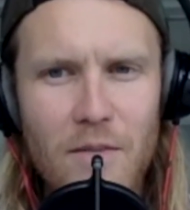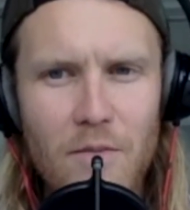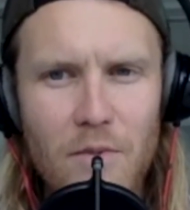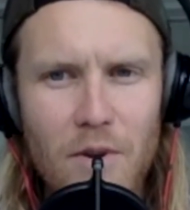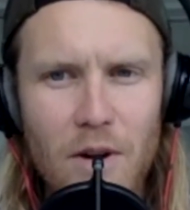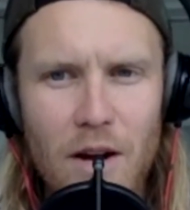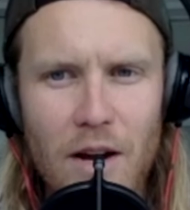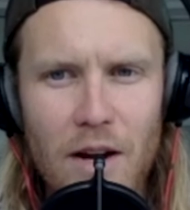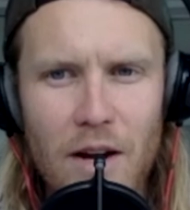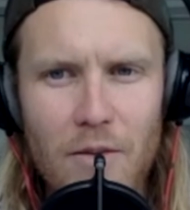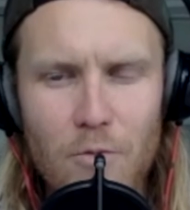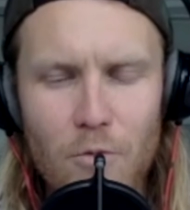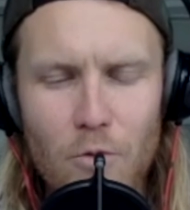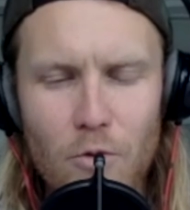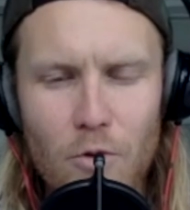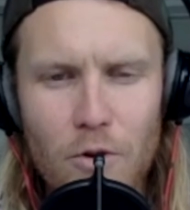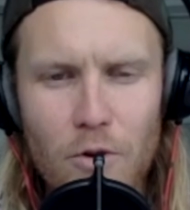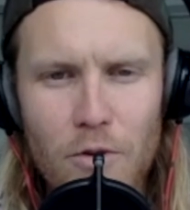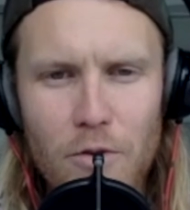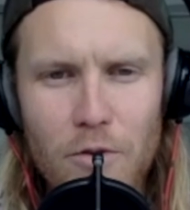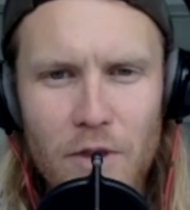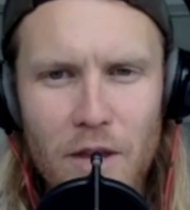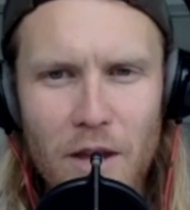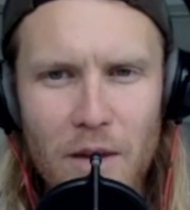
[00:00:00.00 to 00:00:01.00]
that when I
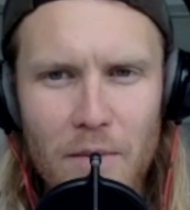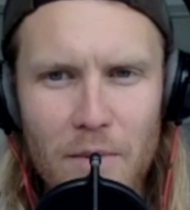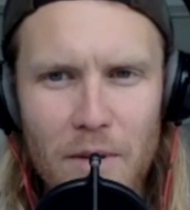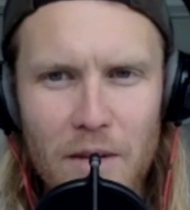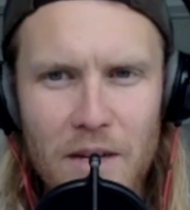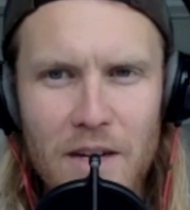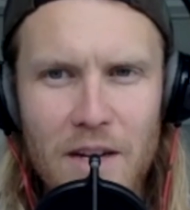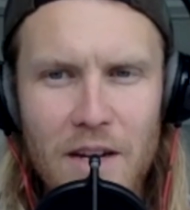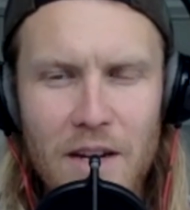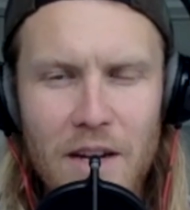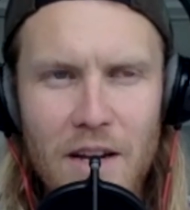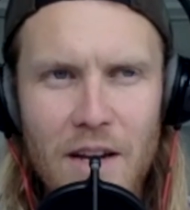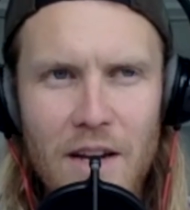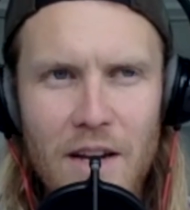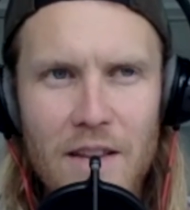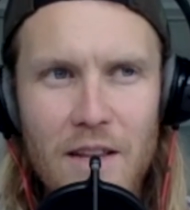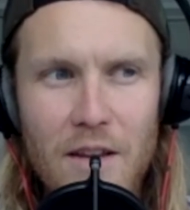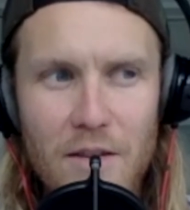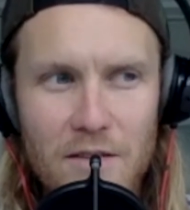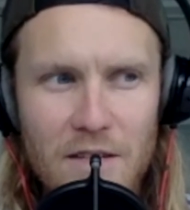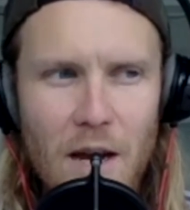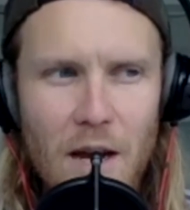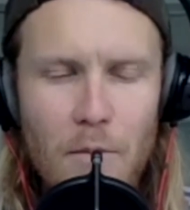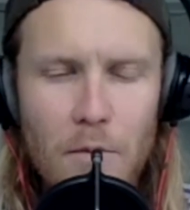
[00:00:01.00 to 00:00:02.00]
walked through there, but
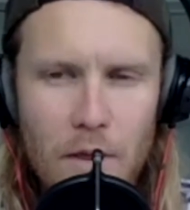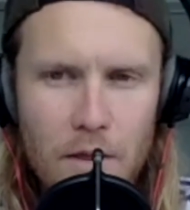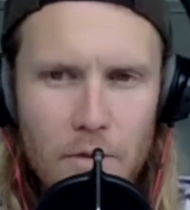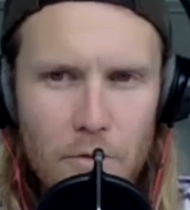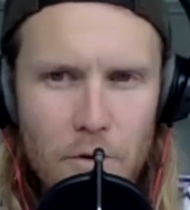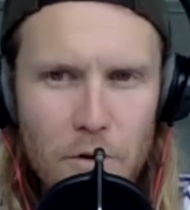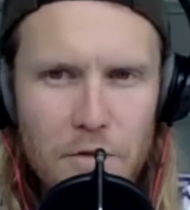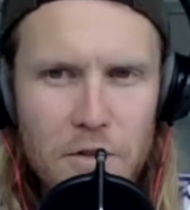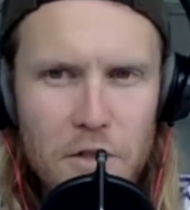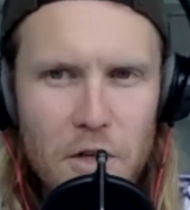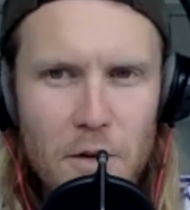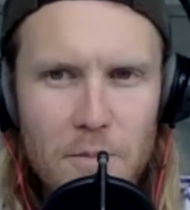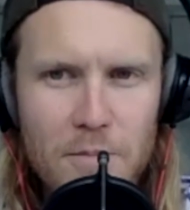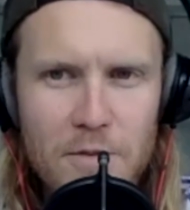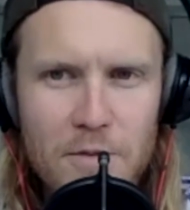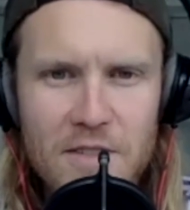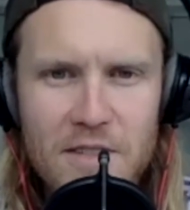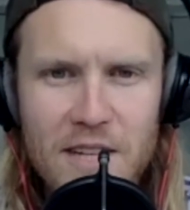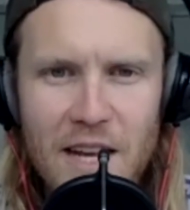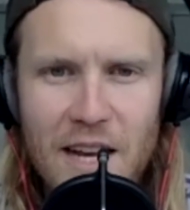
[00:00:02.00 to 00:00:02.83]
there's a couple thrift shops